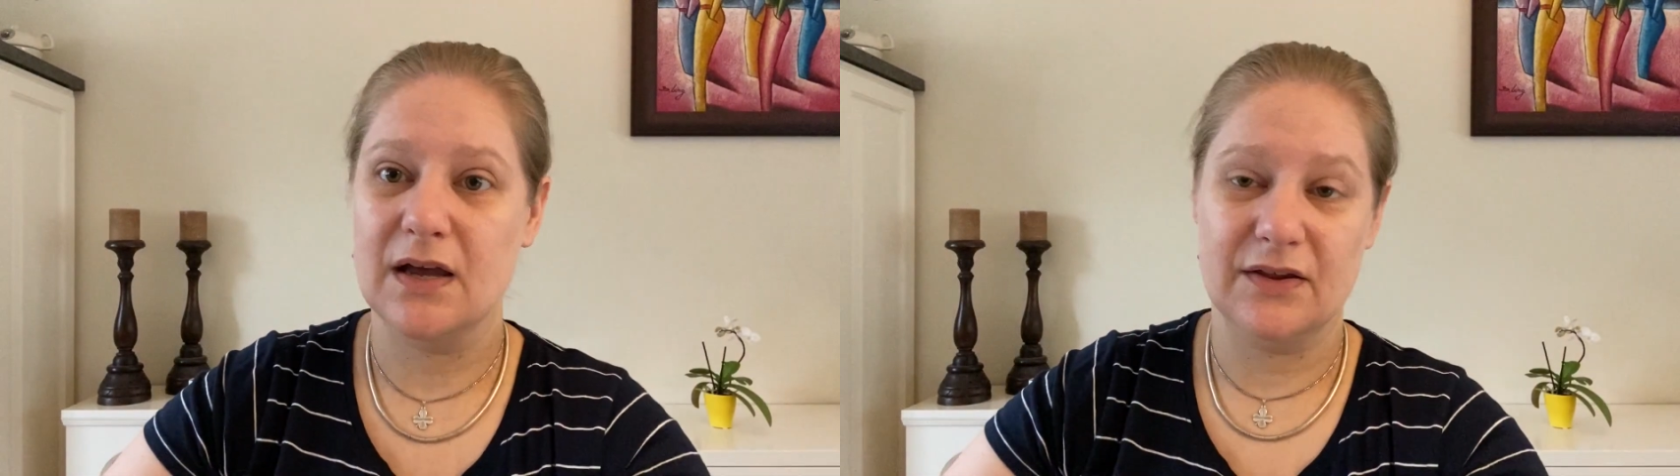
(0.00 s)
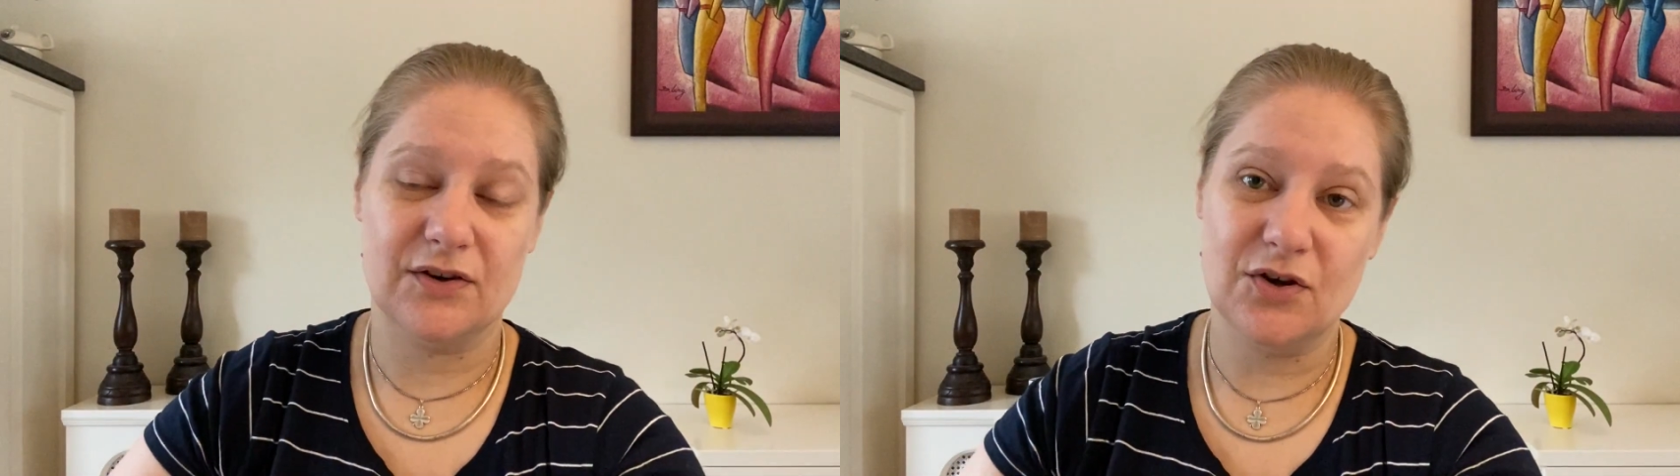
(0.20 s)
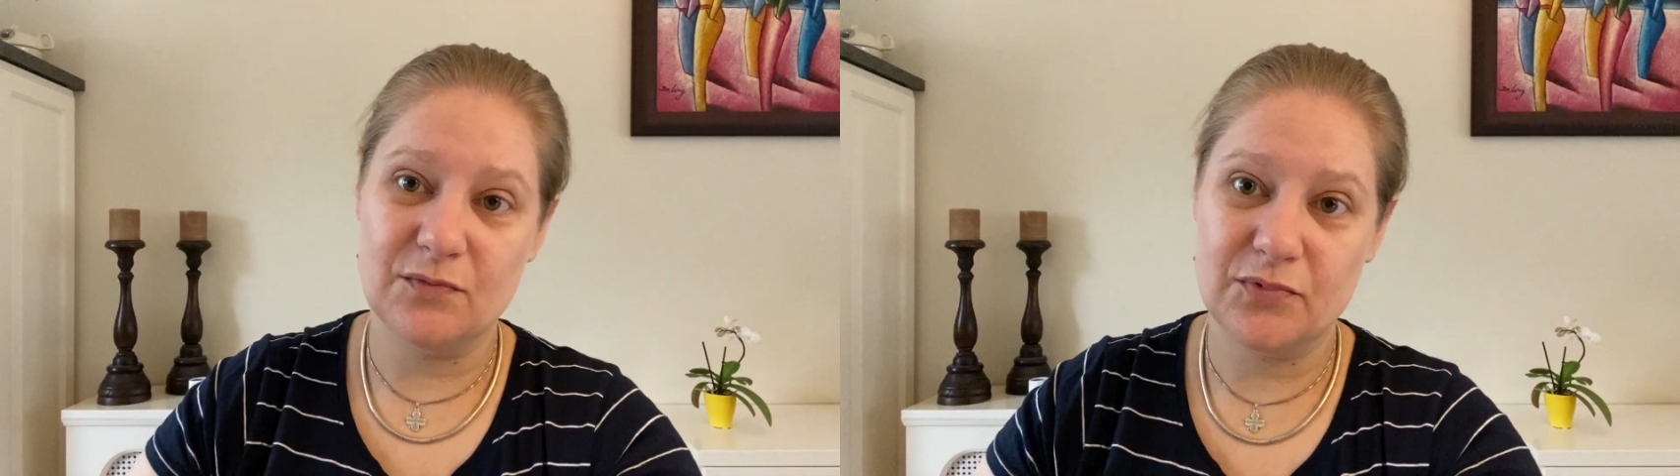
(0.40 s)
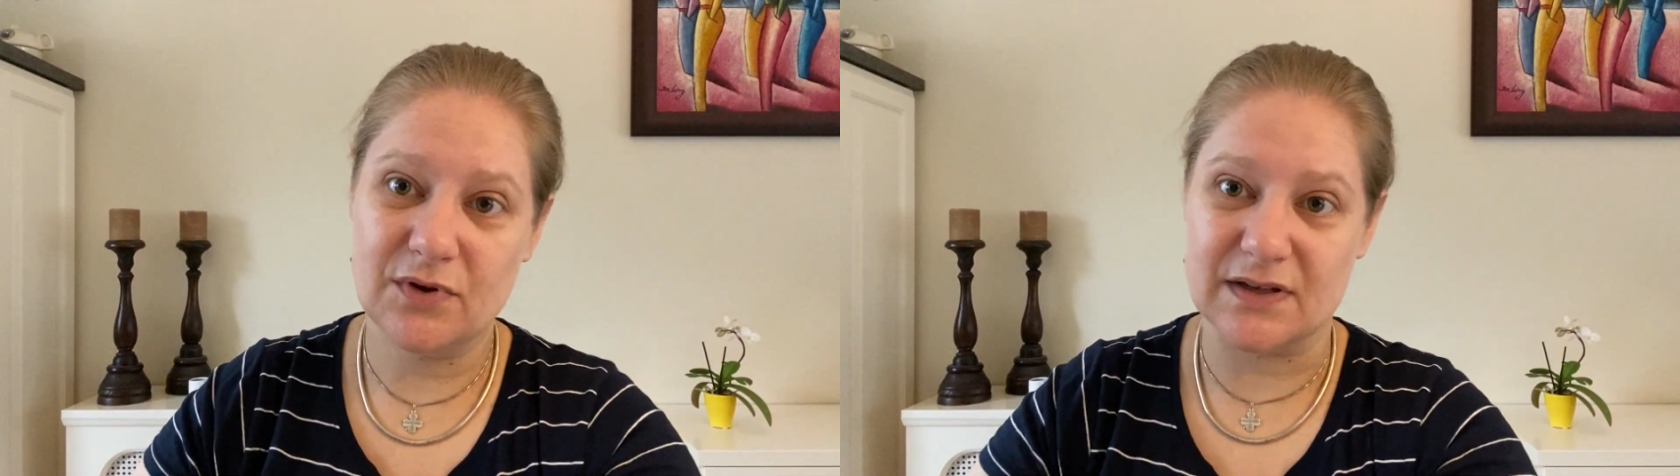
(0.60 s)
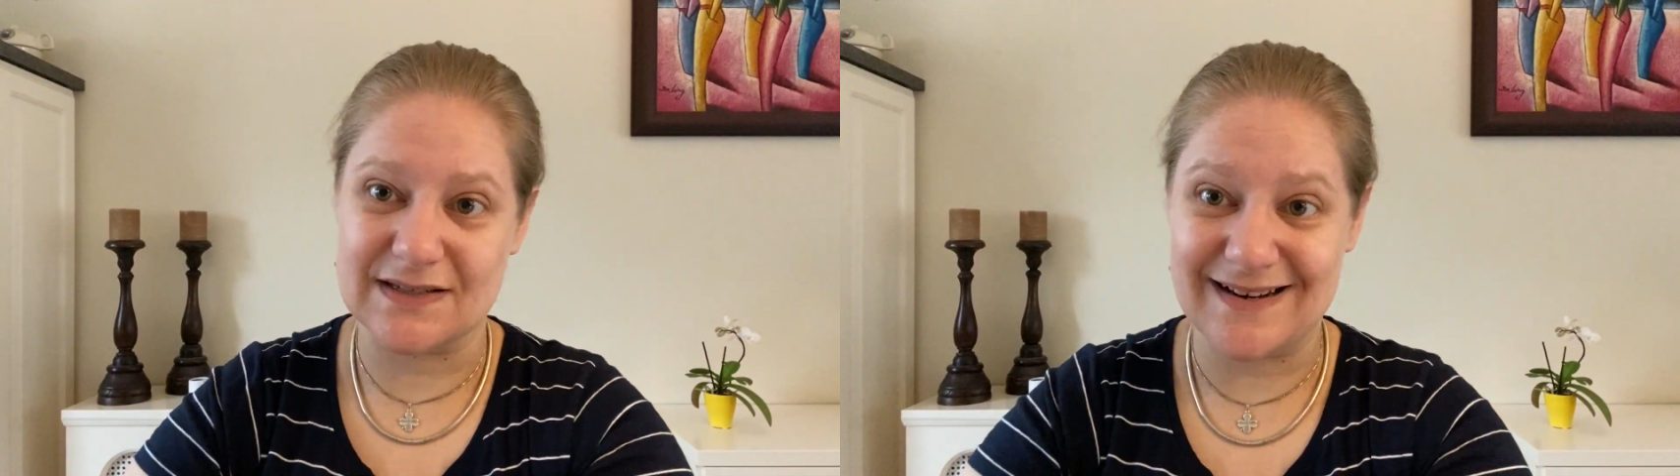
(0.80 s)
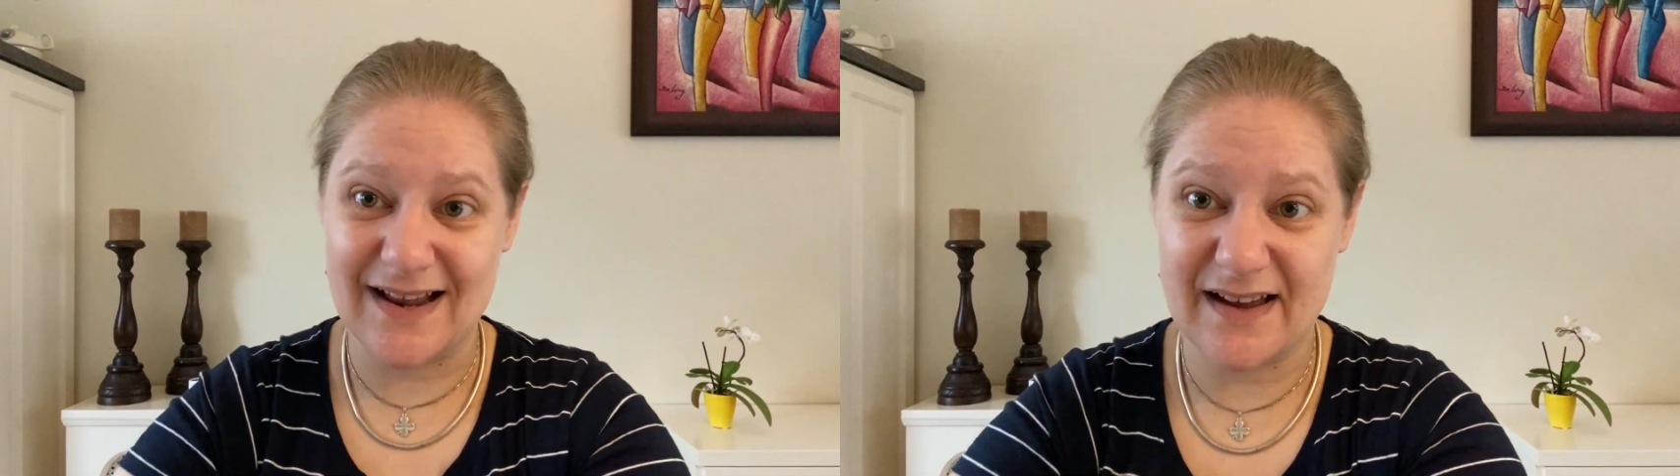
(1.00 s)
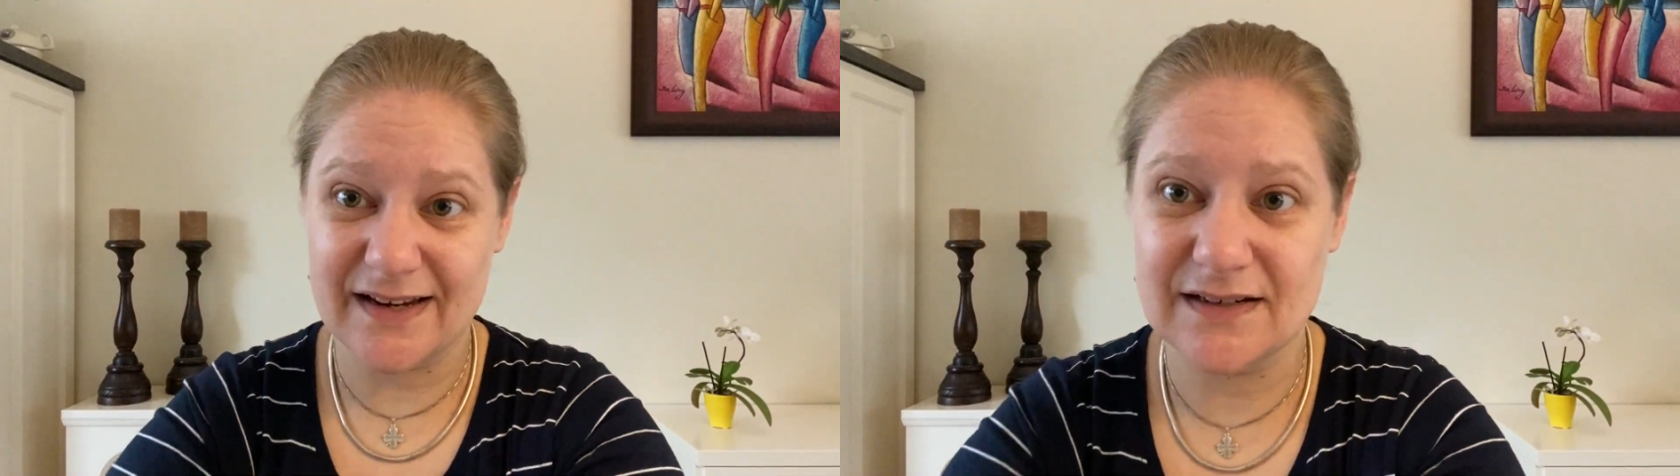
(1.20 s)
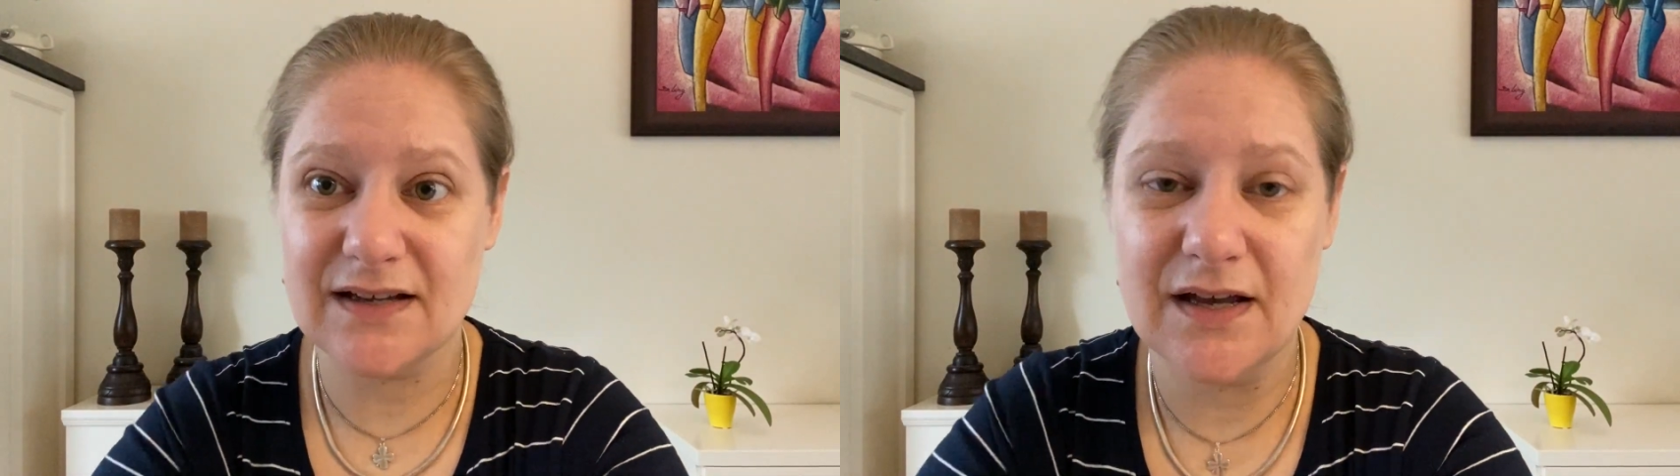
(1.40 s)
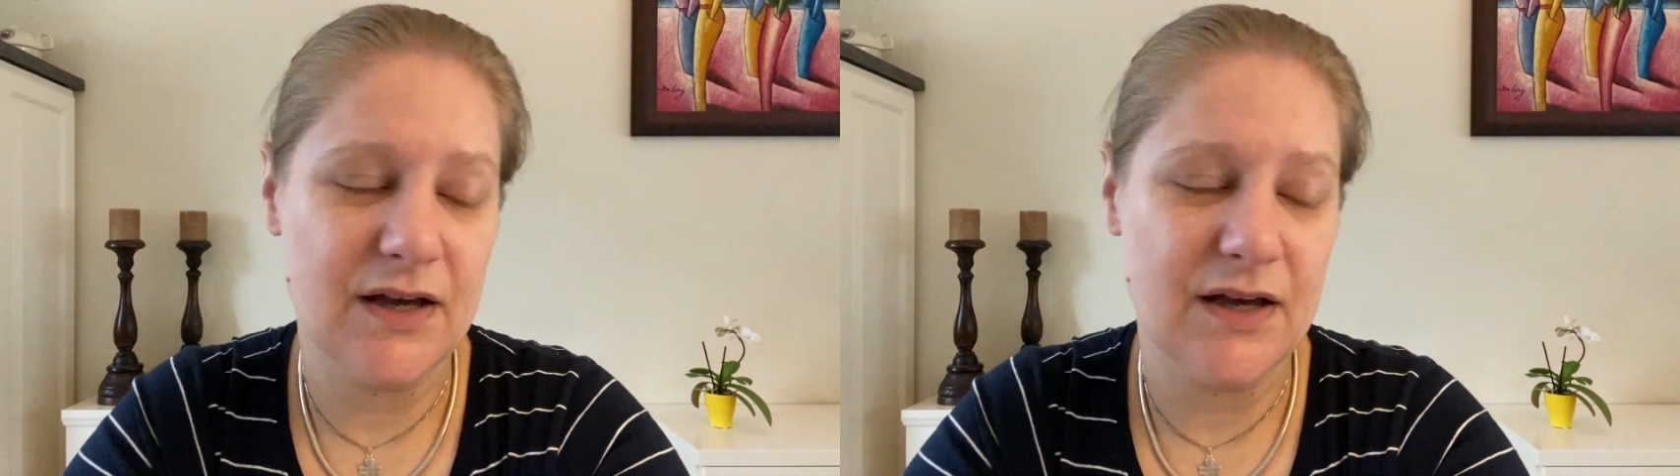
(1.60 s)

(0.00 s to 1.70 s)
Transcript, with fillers: The notebook, it's lined,